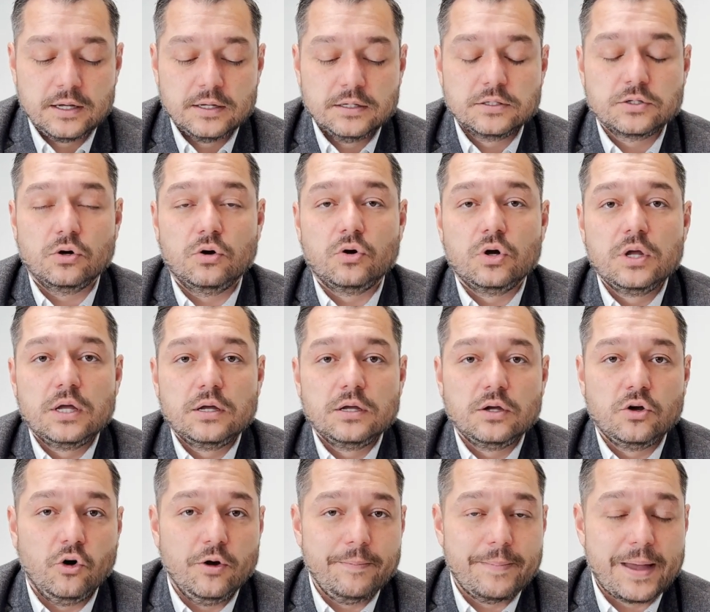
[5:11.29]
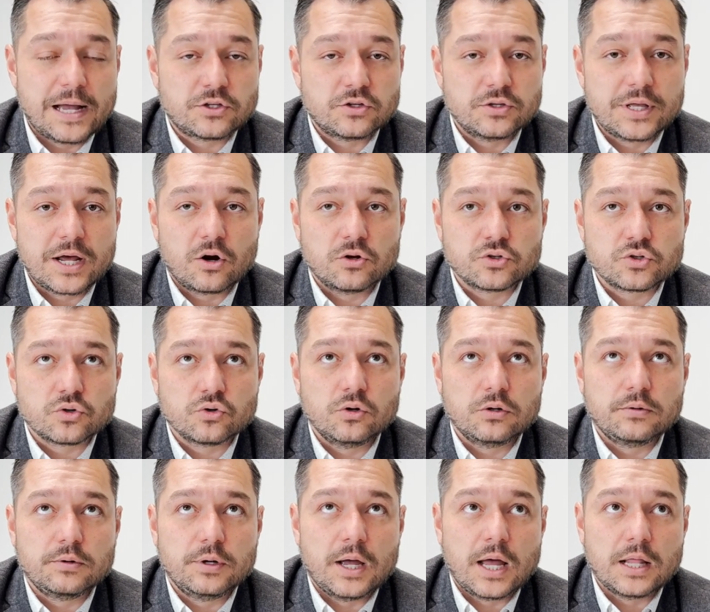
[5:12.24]
So going back to that,
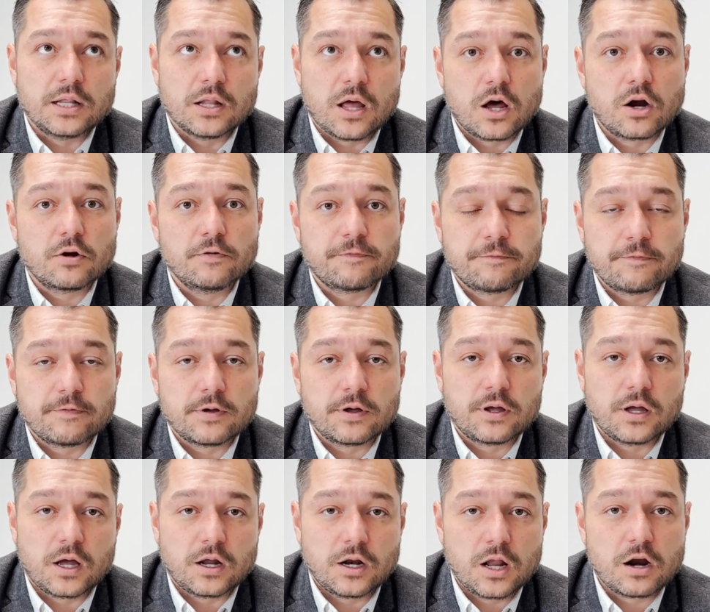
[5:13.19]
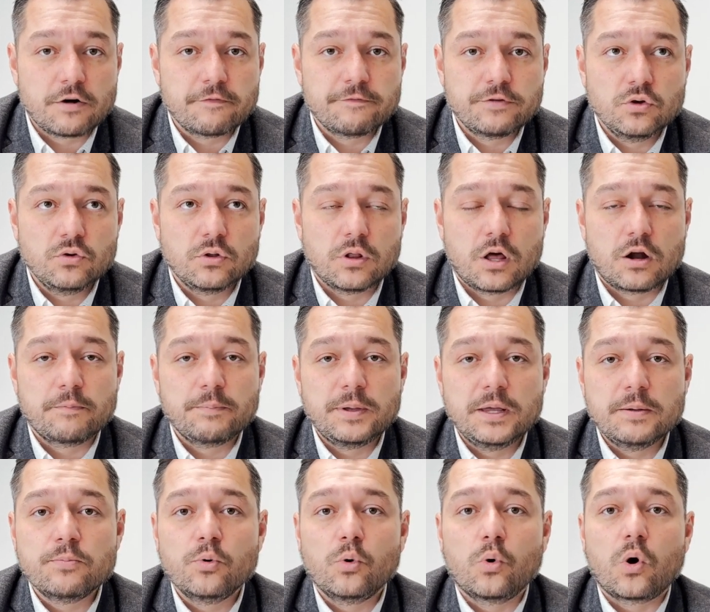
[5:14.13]
also a lot of
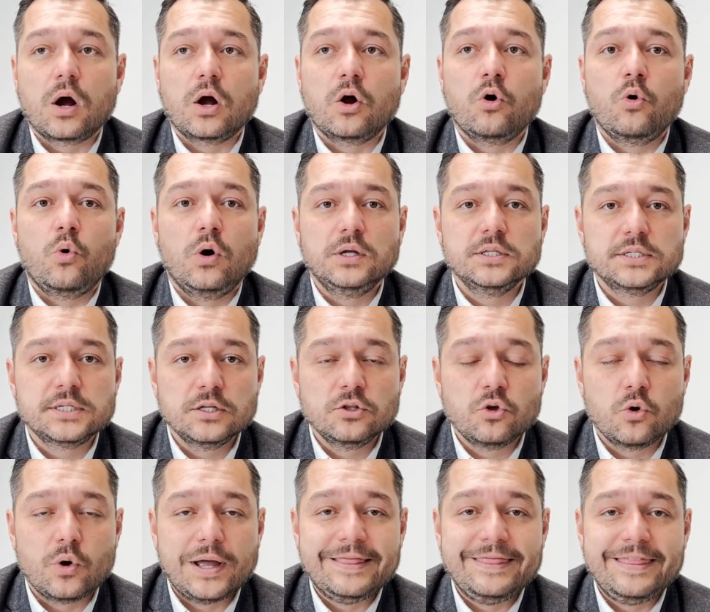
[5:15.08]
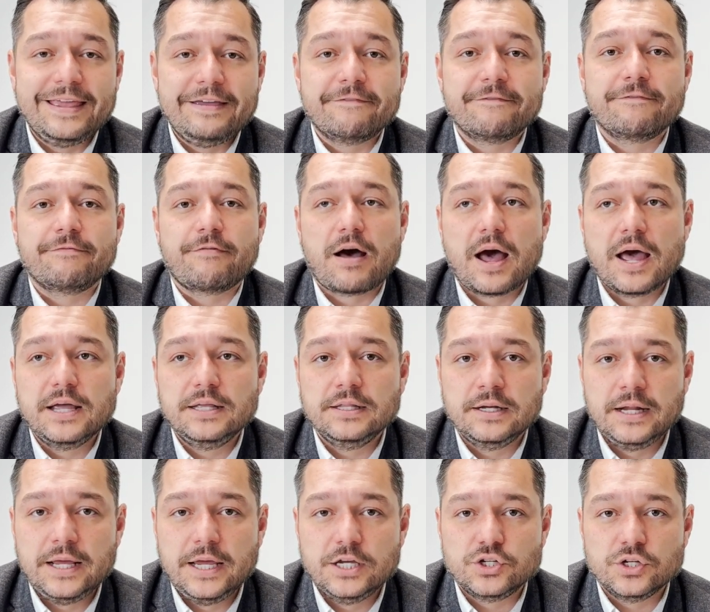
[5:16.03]
people go on Zillow and they find
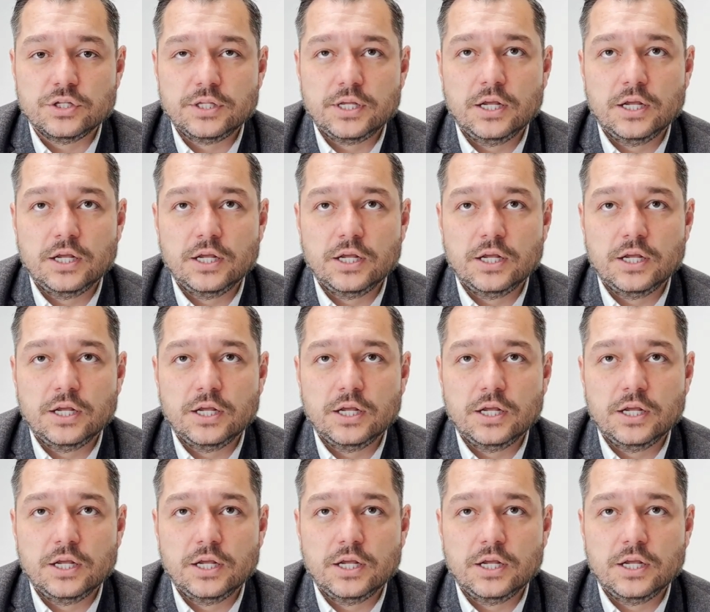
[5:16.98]
an agent.